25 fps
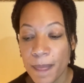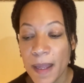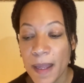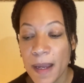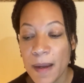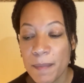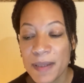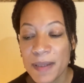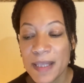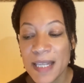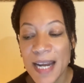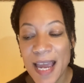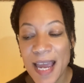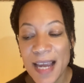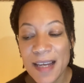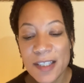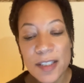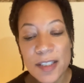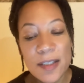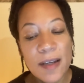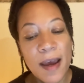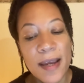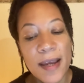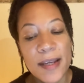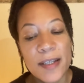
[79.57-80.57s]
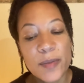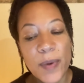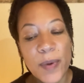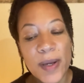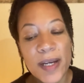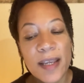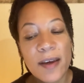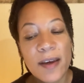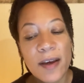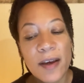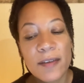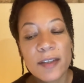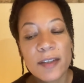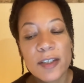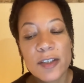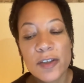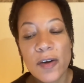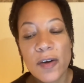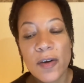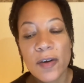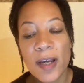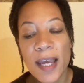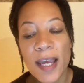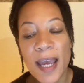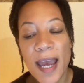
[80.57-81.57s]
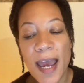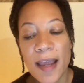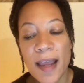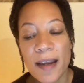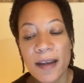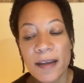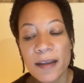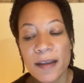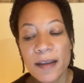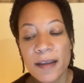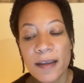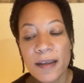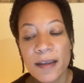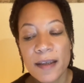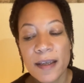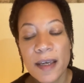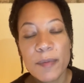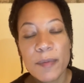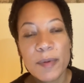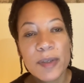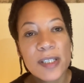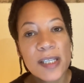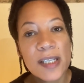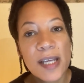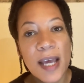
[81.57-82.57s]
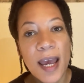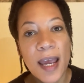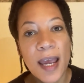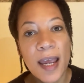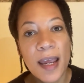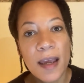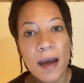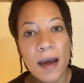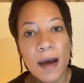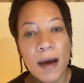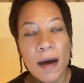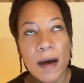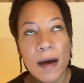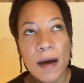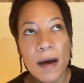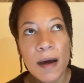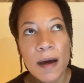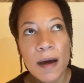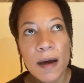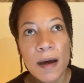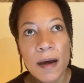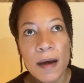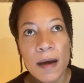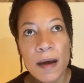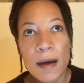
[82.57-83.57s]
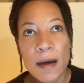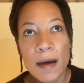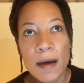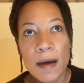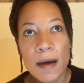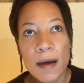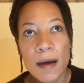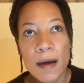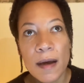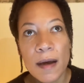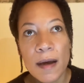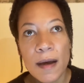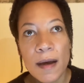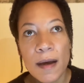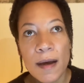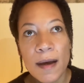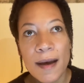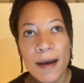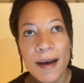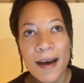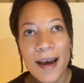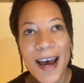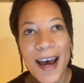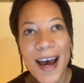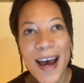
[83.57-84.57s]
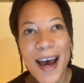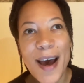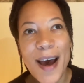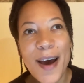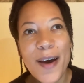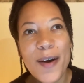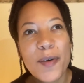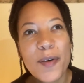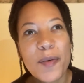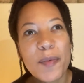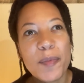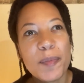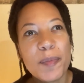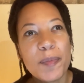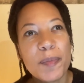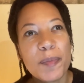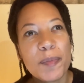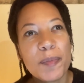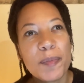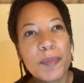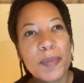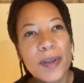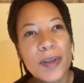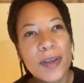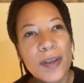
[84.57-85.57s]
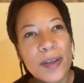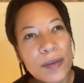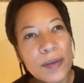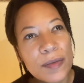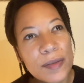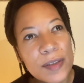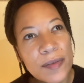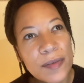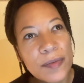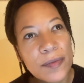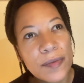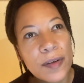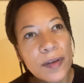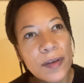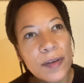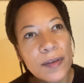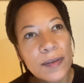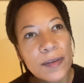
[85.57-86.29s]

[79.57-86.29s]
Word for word: But the next night, when he heard the song again, he would say, oh, How beautiful!